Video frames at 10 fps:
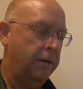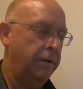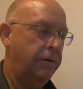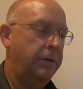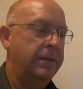
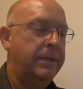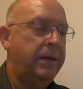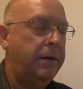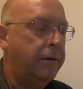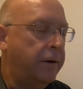You can see
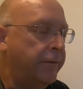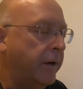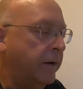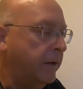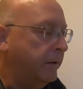here I've
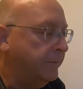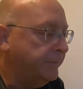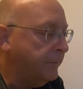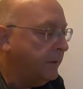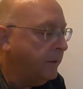got a
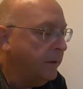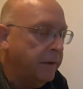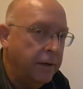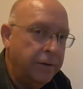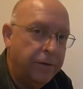
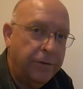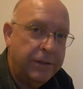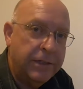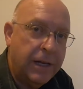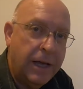different
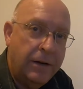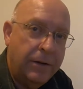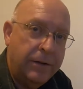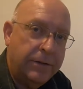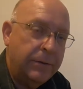slide on
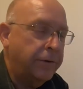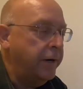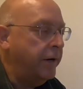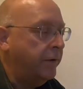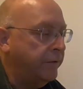this one. Right
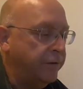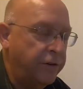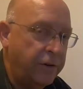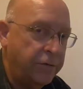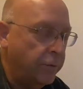now it's a
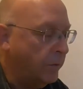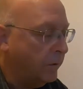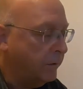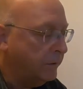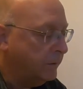Gen 4